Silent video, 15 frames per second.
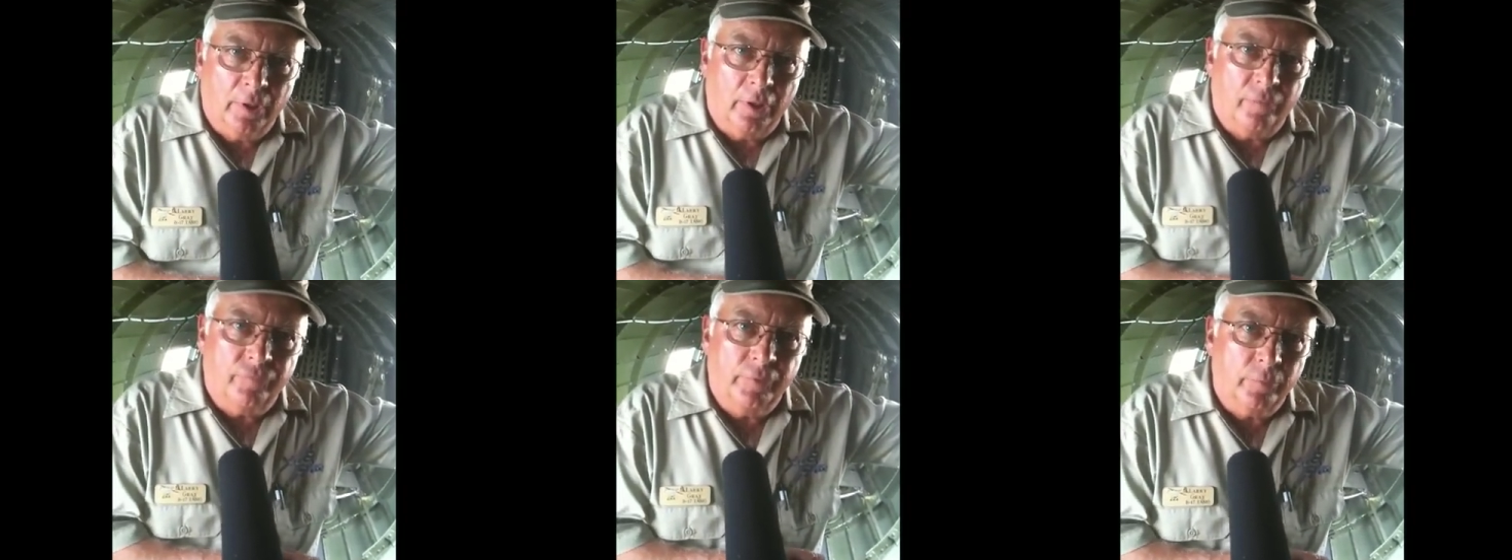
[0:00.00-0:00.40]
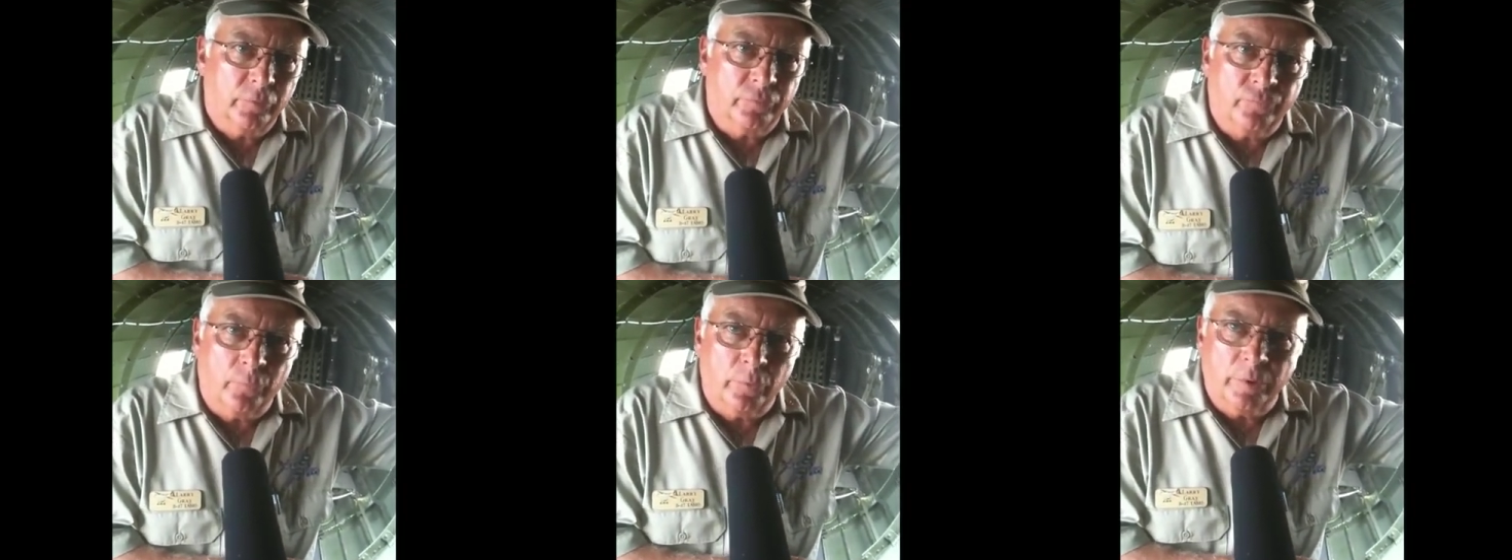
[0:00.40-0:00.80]
If it was
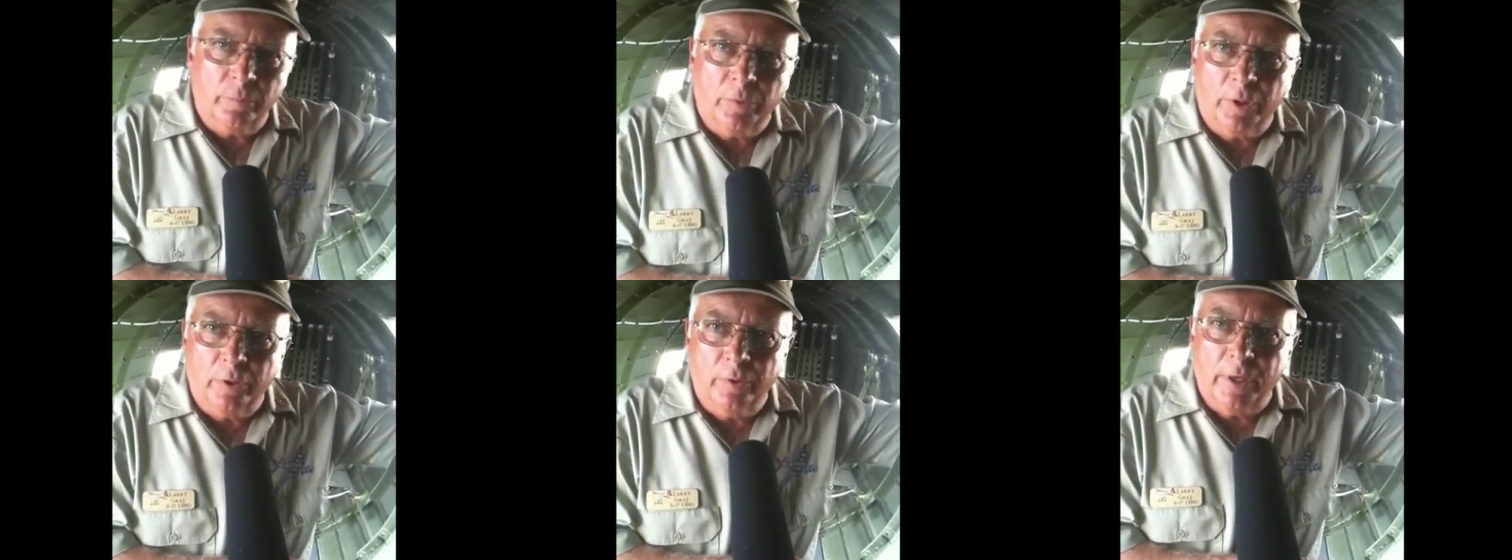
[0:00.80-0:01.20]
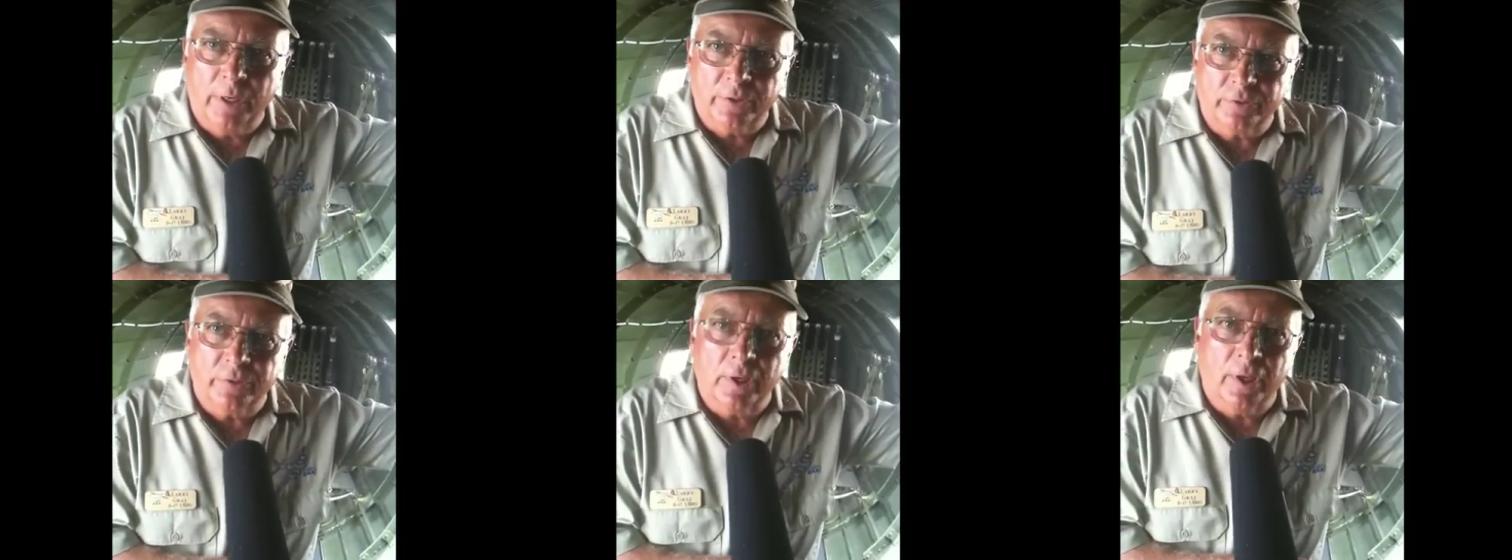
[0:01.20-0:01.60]
40 below
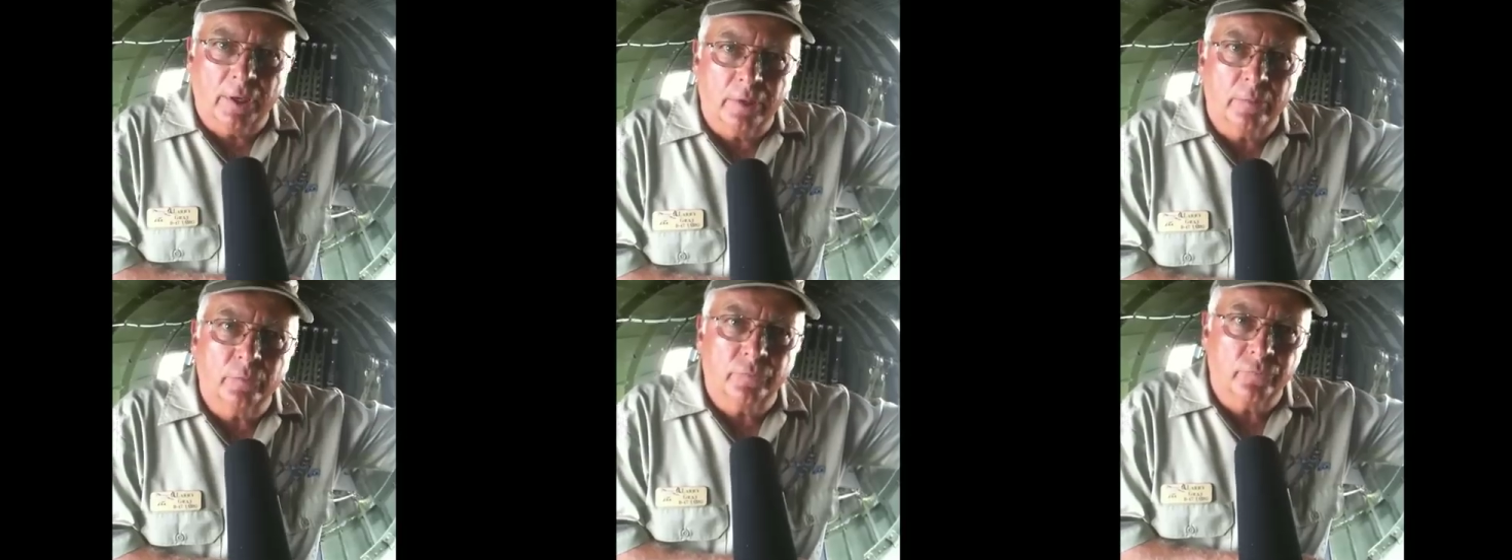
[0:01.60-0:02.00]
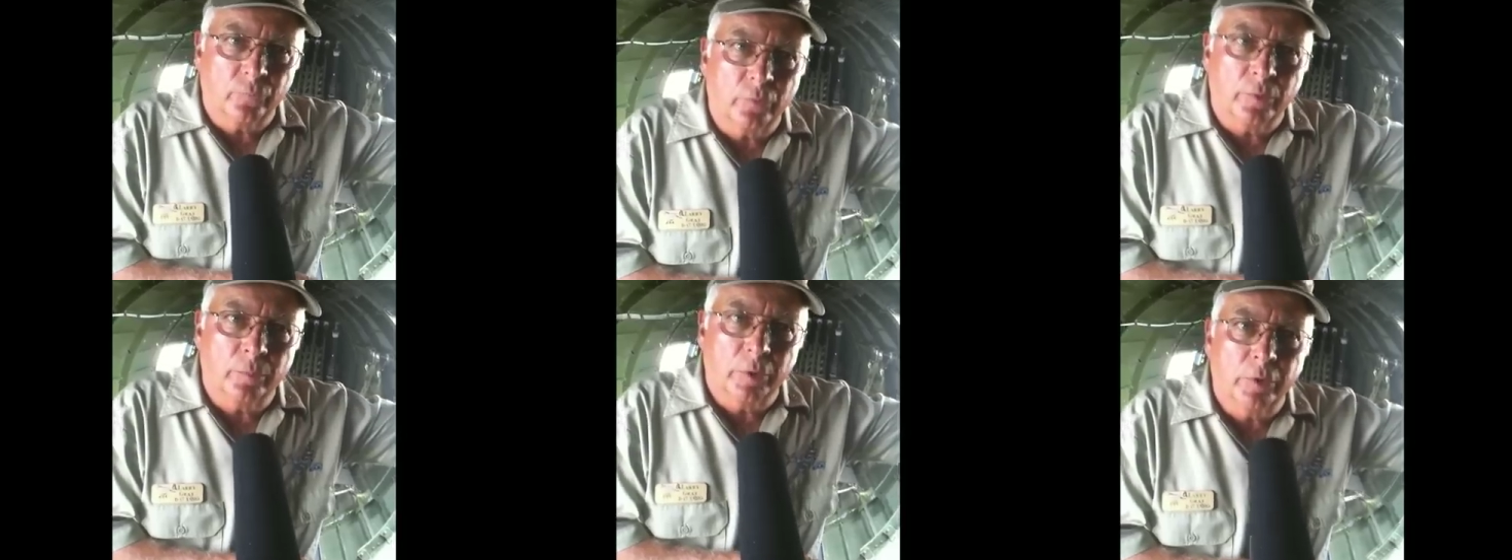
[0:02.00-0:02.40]
outside, it was
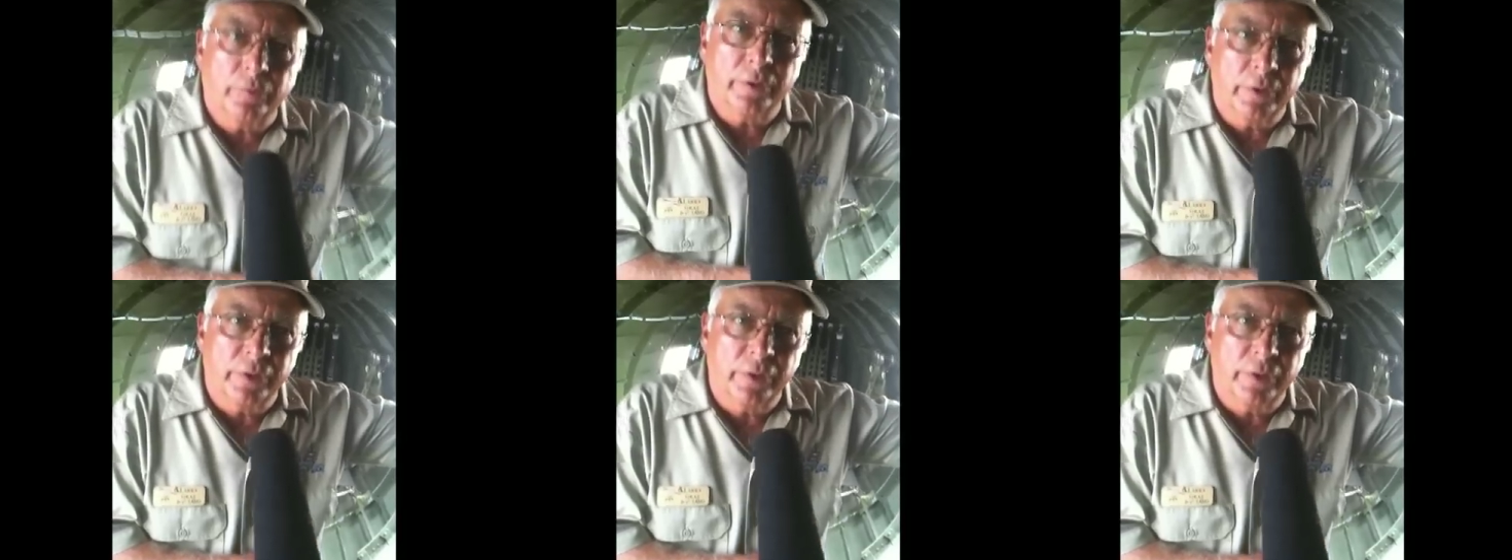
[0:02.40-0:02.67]
40 below